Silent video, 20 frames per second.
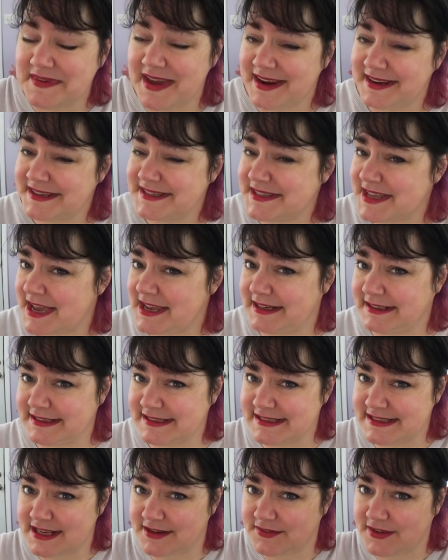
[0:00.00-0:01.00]
I decided
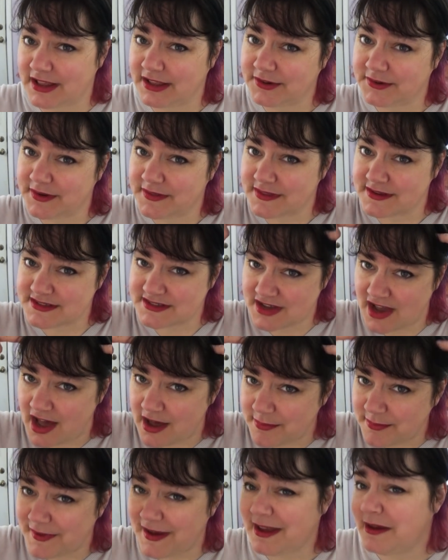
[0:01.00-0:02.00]
instead of coloring the
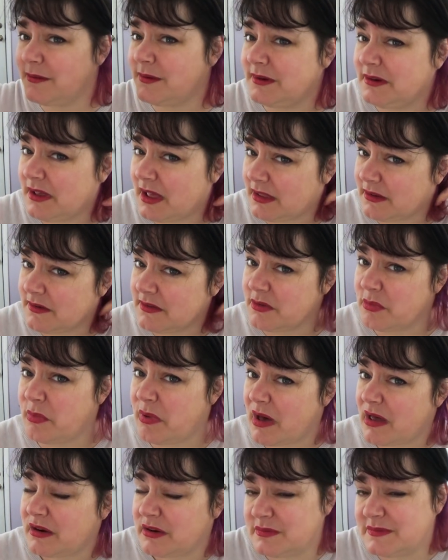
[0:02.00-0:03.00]
top, I would color the
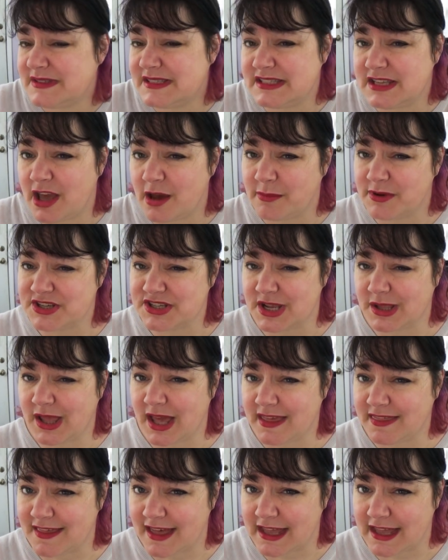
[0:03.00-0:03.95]
bottom, see how much I like